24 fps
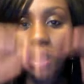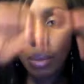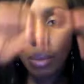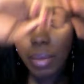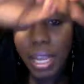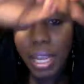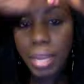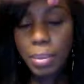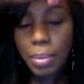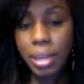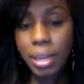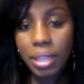
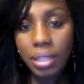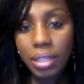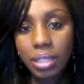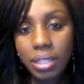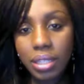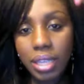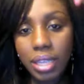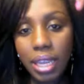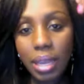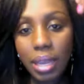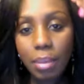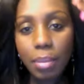made by the
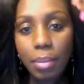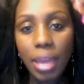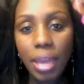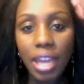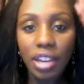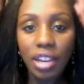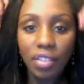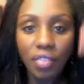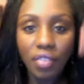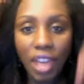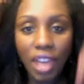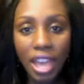same
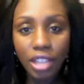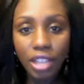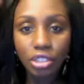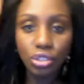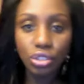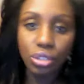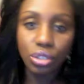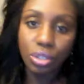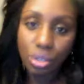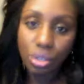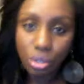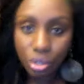
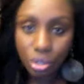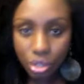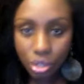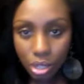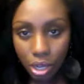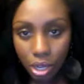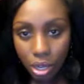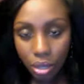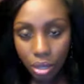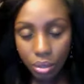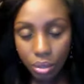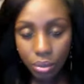manufacturer.
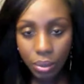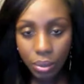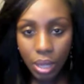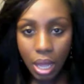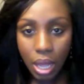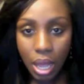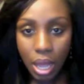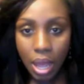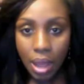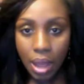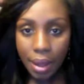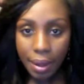So
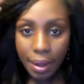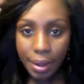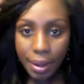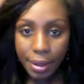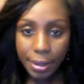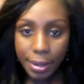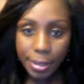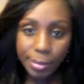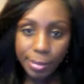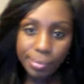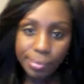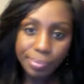
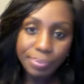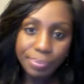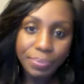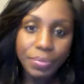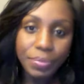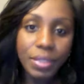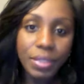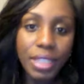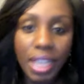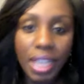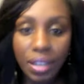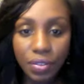um,
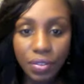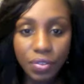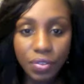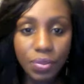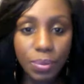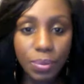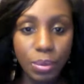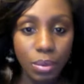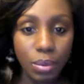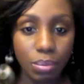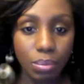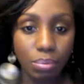they've
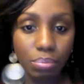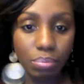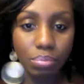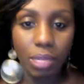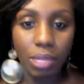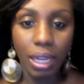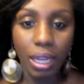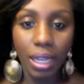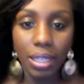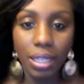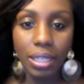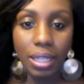
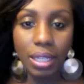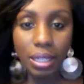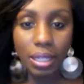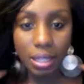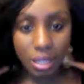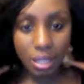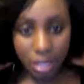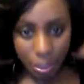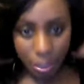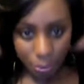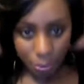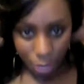like I said,
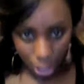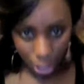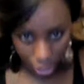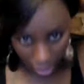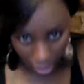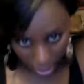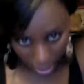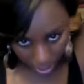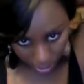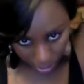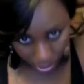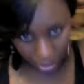step their
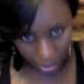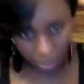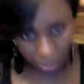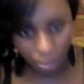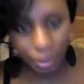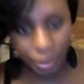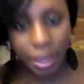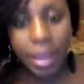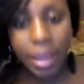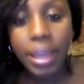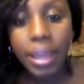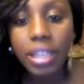game up
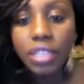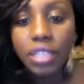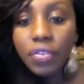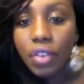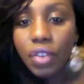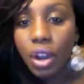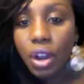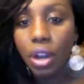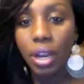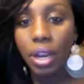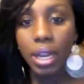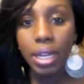as
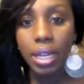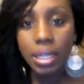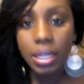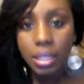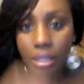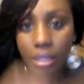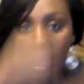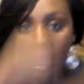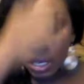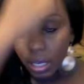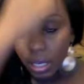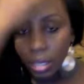far as
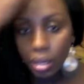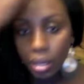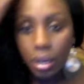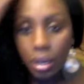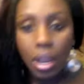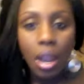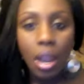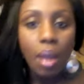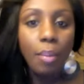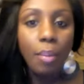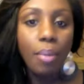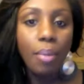their
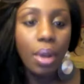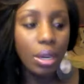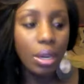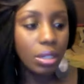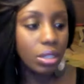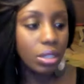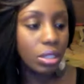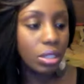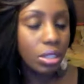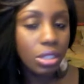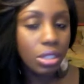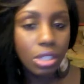
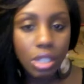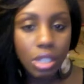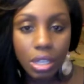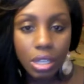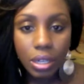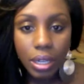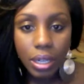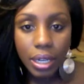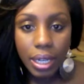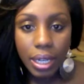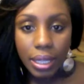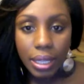products are
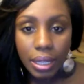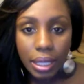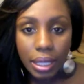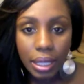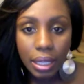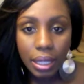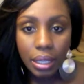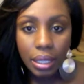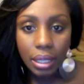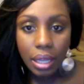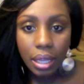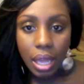concerned. And I
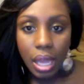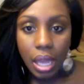think